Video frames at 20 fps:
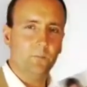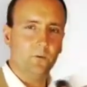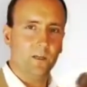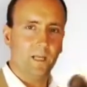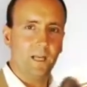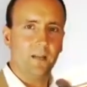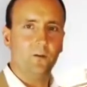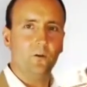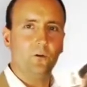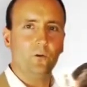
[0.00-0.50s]

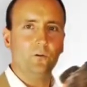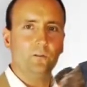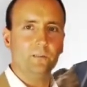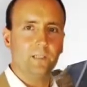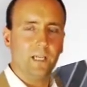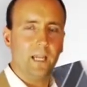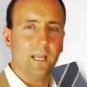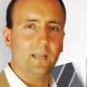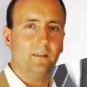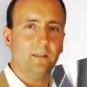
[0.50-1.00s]
bring it all
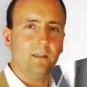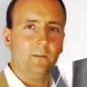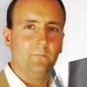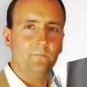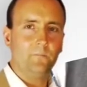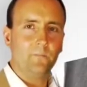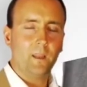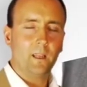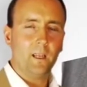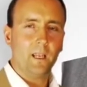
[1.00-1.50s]
together.
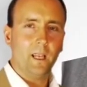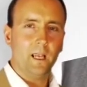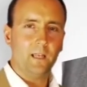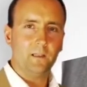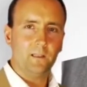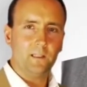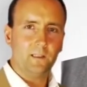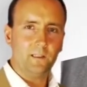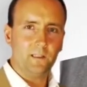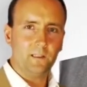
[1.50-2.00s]

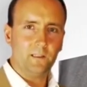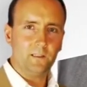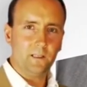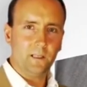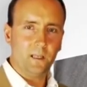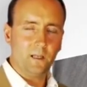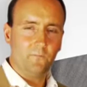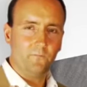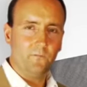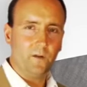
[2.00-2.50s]
And this
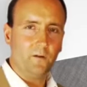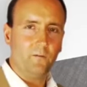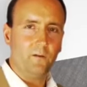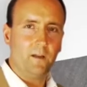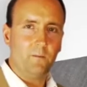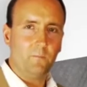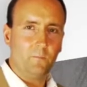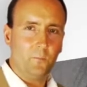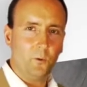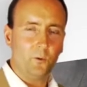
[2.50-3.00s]
is a
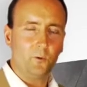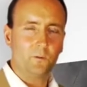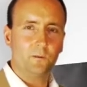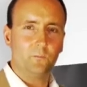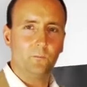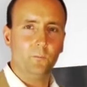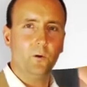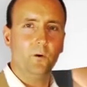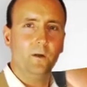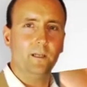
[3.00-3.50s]
very
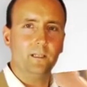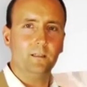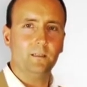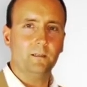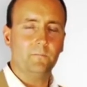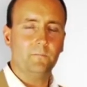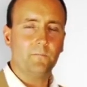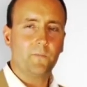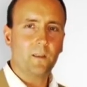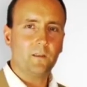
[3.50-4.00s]
important point.
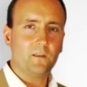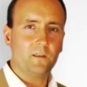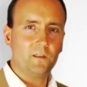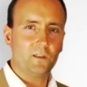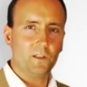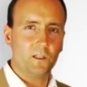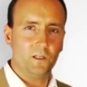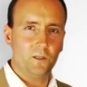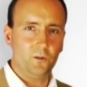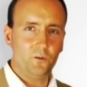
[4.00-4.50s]
The
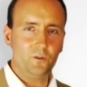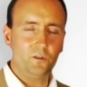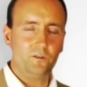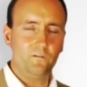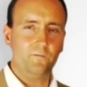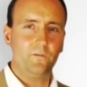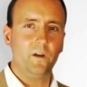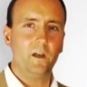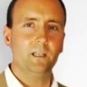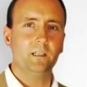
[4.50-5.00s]
Solution
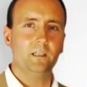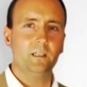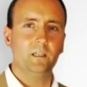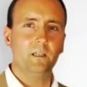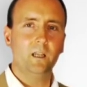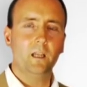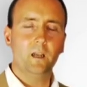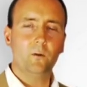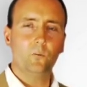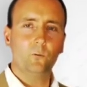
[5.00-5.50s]
Finder
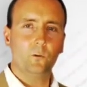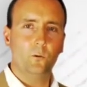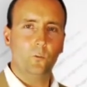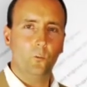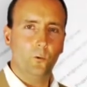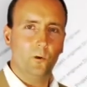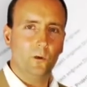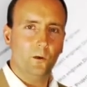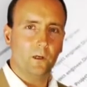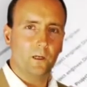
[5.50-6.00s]
will
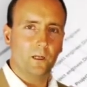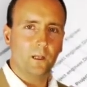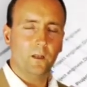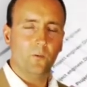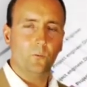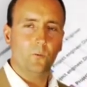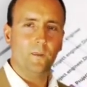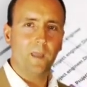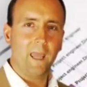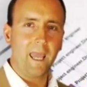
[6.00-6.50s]
work
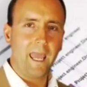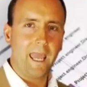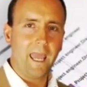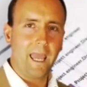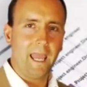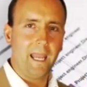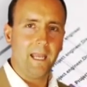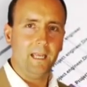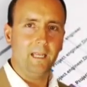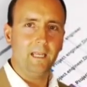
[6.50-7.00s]
with
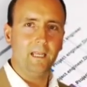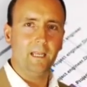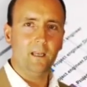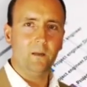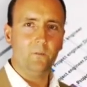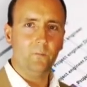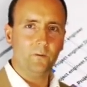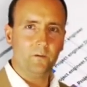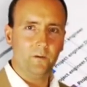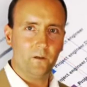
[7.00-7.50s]
any
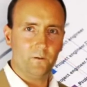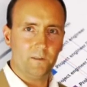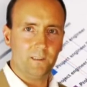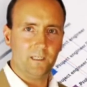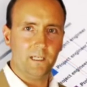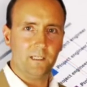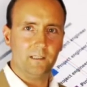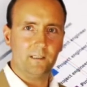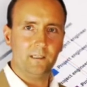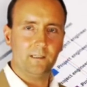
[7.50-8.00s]

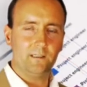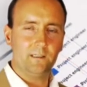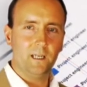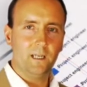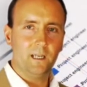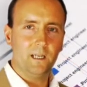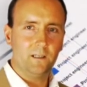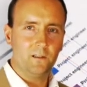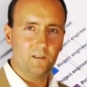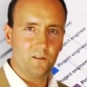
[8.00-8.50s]
processes
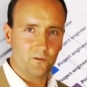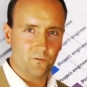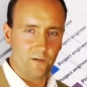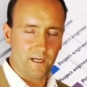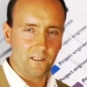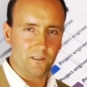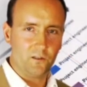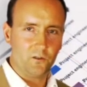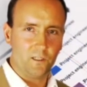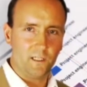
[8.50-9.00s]
and
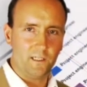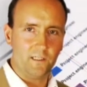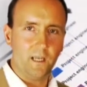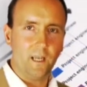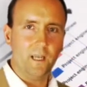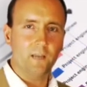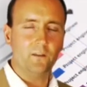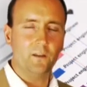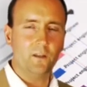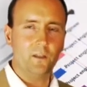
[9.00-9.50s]
strategies
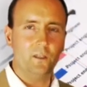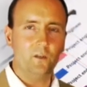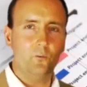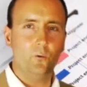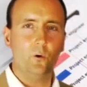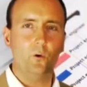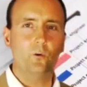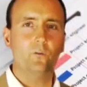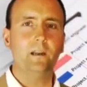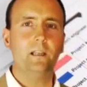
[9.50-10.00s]
that you
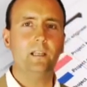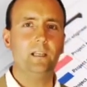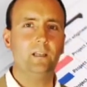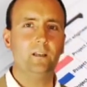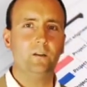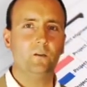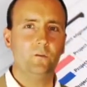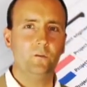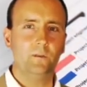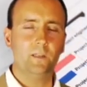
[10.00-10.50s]
already
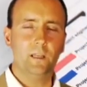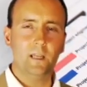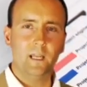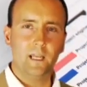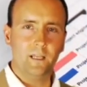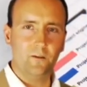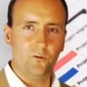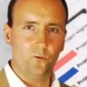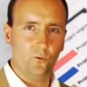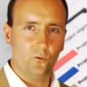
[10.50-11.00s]
use
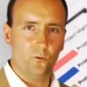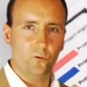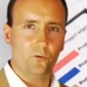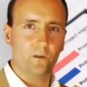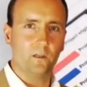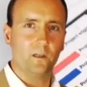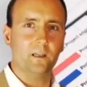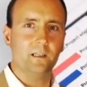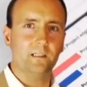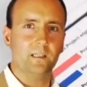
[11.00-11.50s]
in your
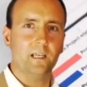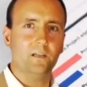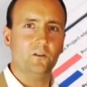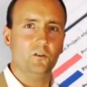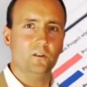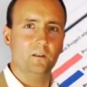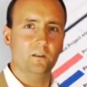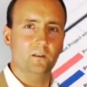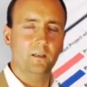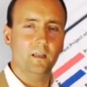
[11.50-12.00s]

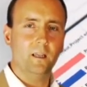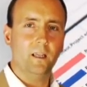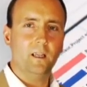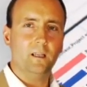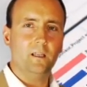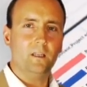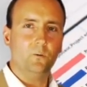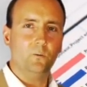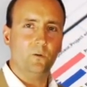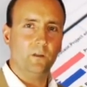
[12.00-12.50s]
organization.
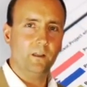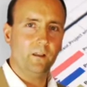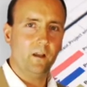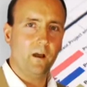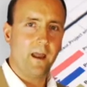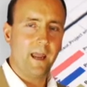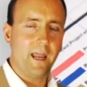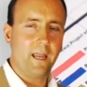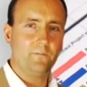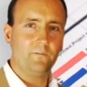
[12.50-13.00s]
You will
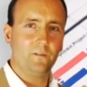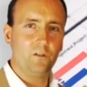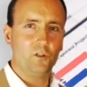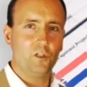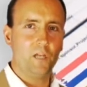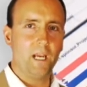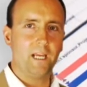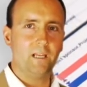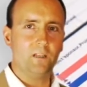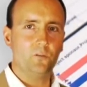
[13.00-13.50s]
not have to
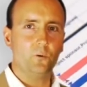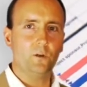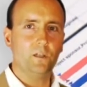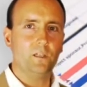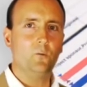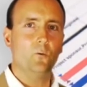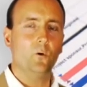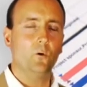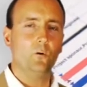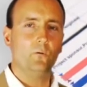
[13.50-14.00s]
change what
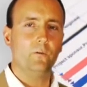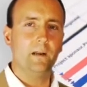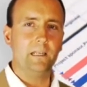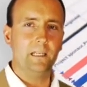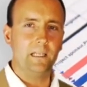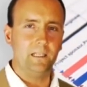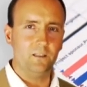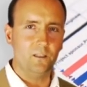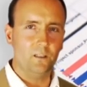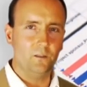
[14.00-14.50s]
you
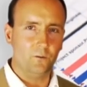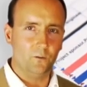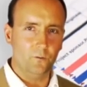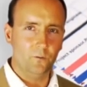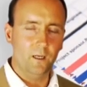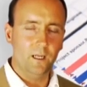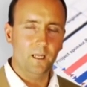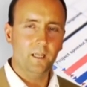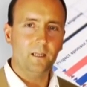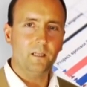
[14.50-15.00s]
already do.
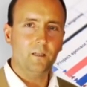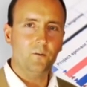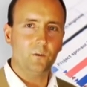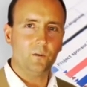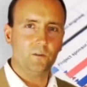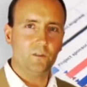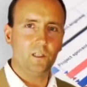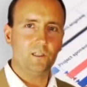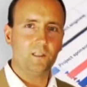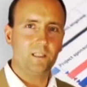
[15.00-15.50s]
You
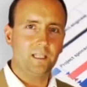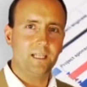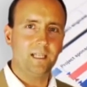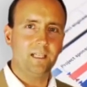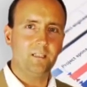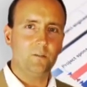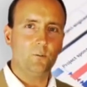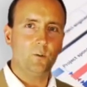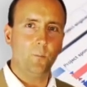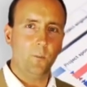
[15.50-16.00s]
will just
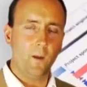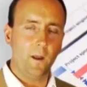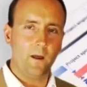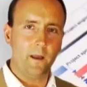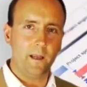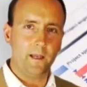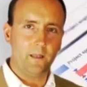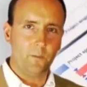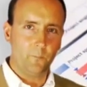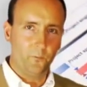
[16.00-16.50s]
need to
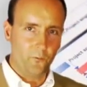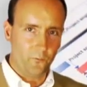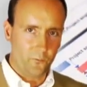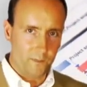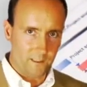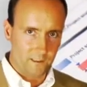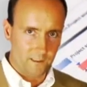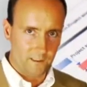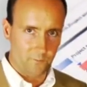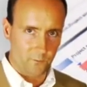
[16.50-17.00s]
apply the
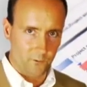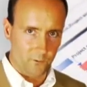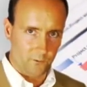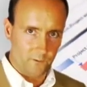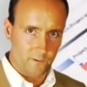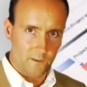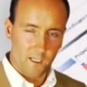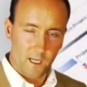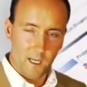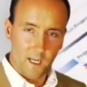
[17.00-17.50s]

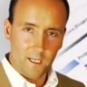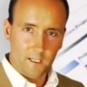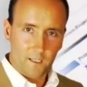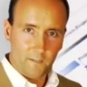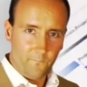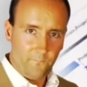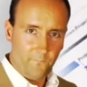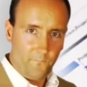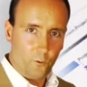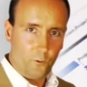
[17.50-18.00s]
principles, the
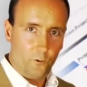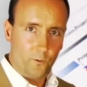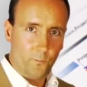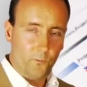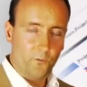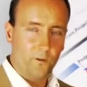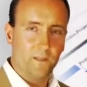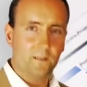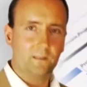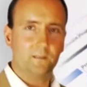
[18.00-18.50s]
4
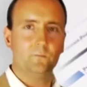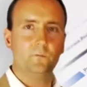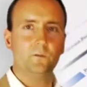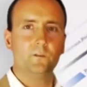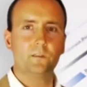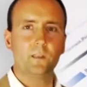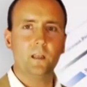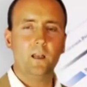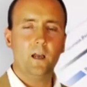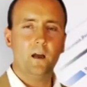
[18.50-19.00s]

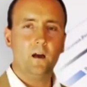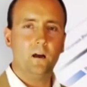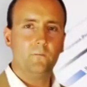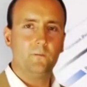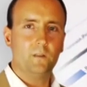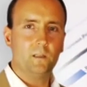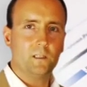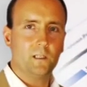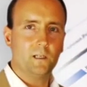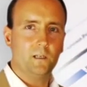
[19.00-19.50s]
principles
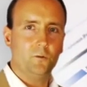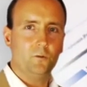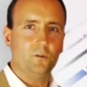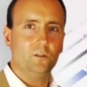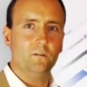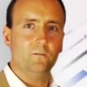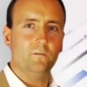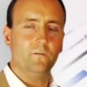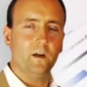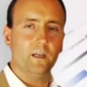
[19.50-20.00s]
of the
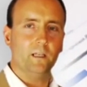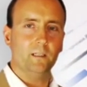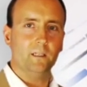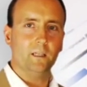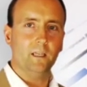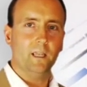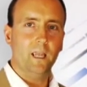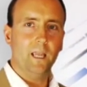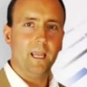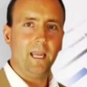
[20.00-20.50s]
Solution
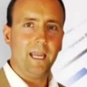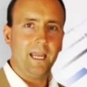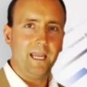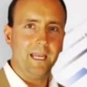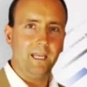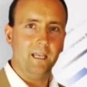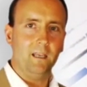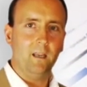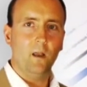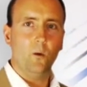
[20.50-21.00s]
Finder
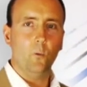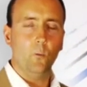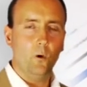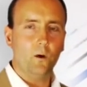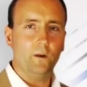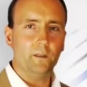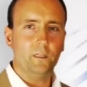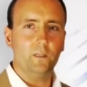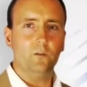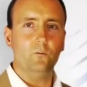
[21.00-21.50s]
in
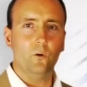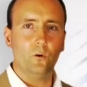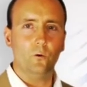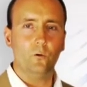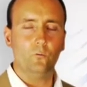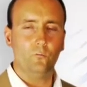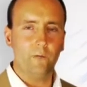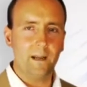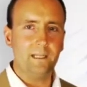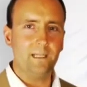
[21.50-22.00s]
what you
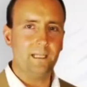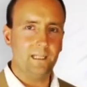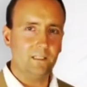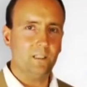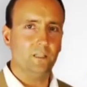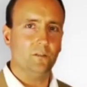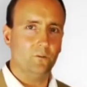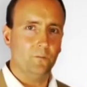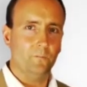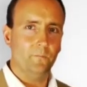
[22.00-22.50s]
already
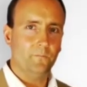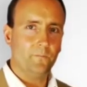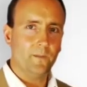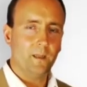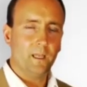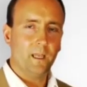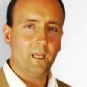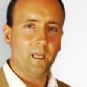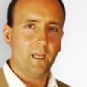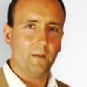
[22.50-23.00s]
do.
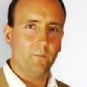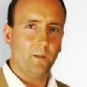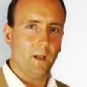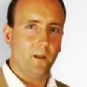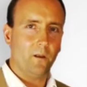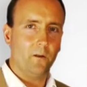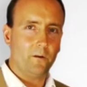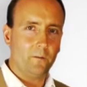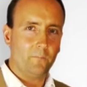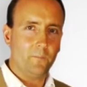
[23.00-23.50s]
A
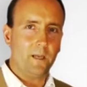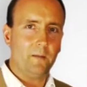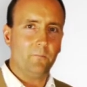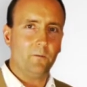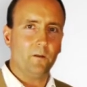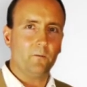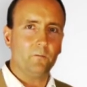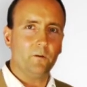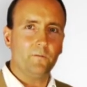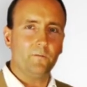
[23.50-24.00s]
lot of
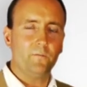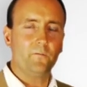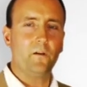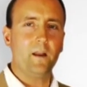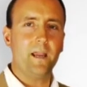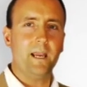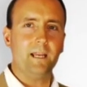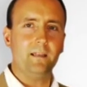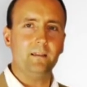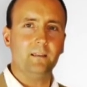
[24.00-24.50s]
people are
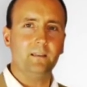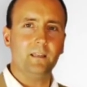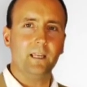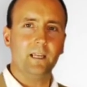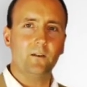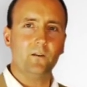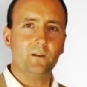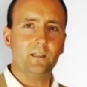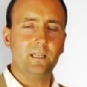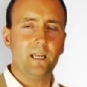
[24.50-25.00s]
afraid that they're
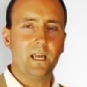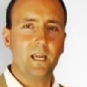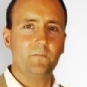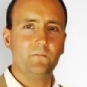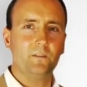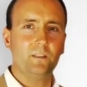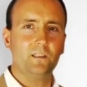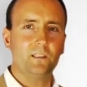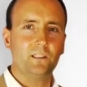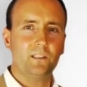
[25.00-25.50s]
going to
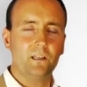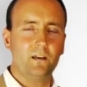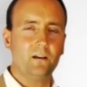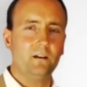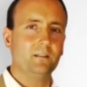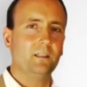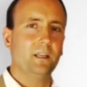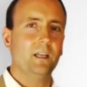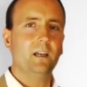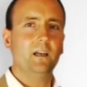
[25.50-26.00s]
have to
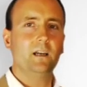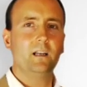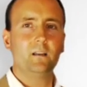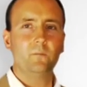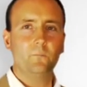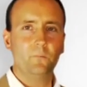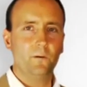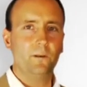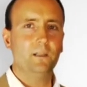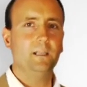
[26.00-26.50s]
start a
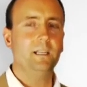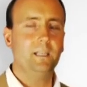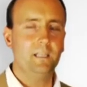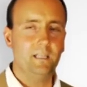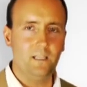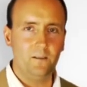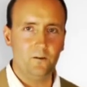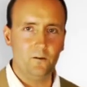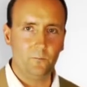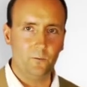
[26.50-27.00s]

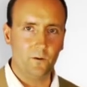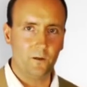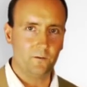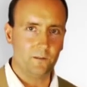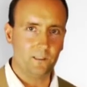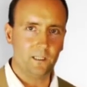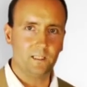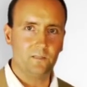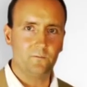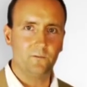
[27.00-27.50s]
completely new
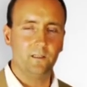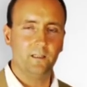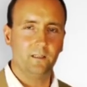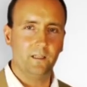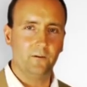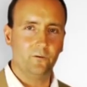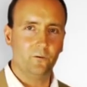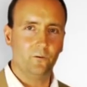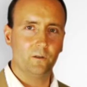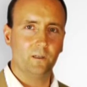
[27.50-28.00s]
process within
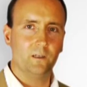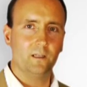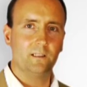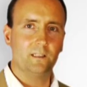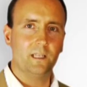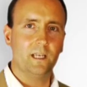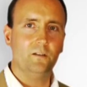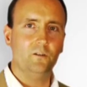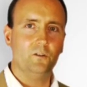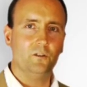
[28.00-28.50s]
their
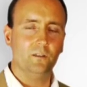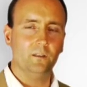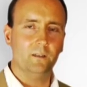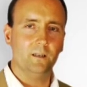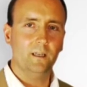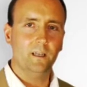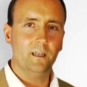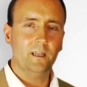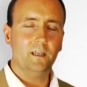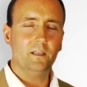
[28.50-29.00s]
organization.
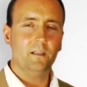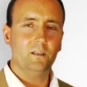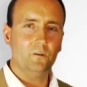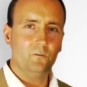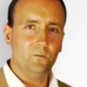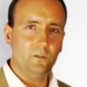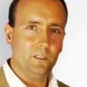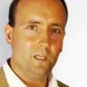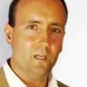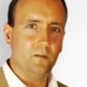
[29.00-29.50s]

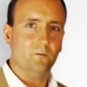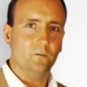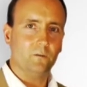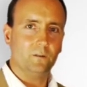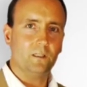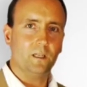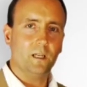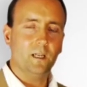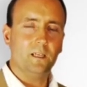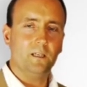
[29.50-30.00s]
You
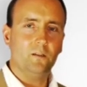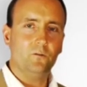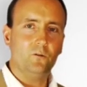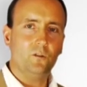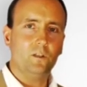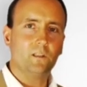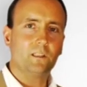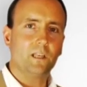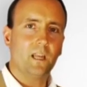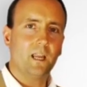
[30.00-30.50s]
don't. You
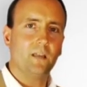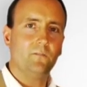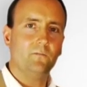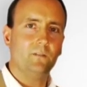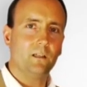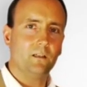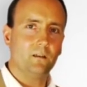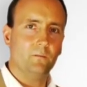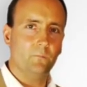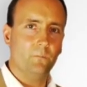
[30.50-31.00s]
just have
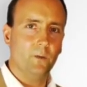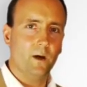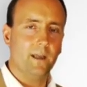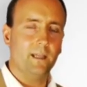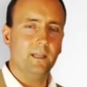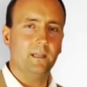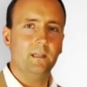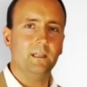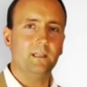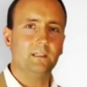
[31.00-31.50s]
to
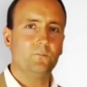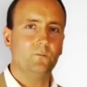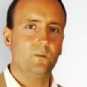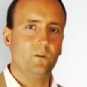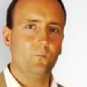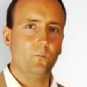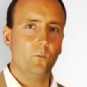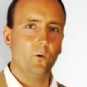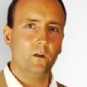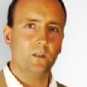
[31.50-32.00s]
combine this
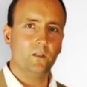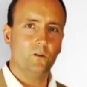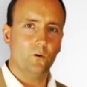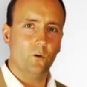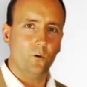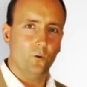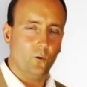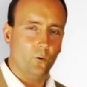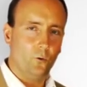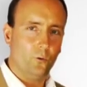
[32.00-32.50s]
with what
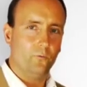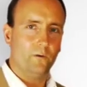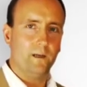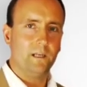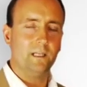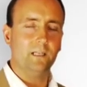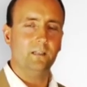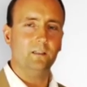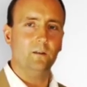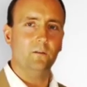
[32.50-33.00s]
you're
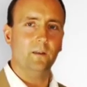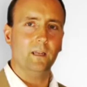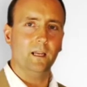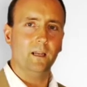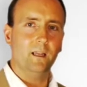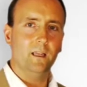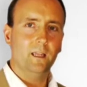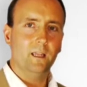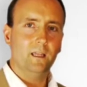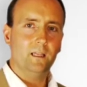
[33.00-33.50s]
already
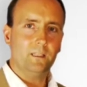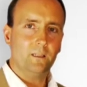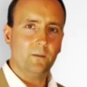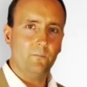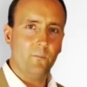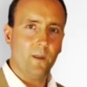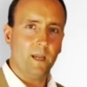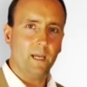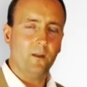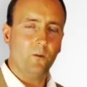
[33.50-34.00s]
doing to
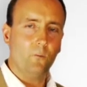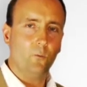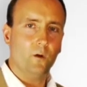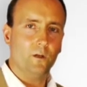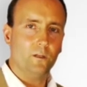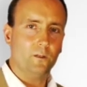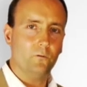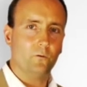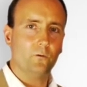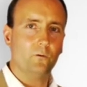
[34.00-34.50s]
make
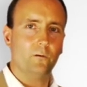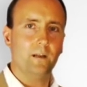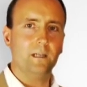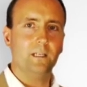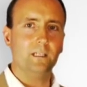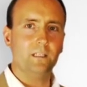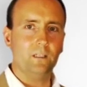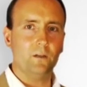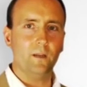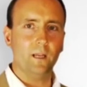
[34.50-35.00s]
what you're
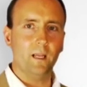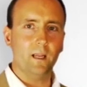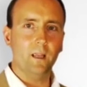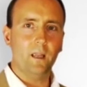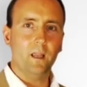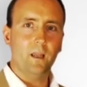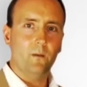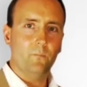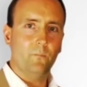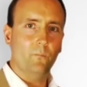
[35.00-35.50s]
already doing
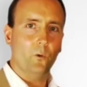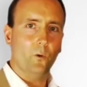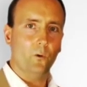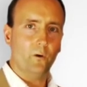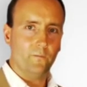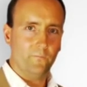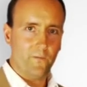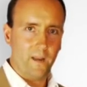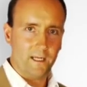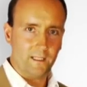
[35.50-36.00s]
more
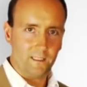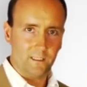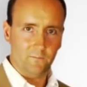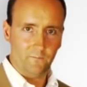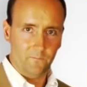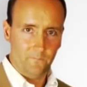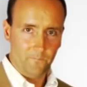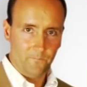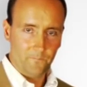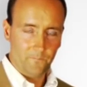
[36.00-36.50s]
effective.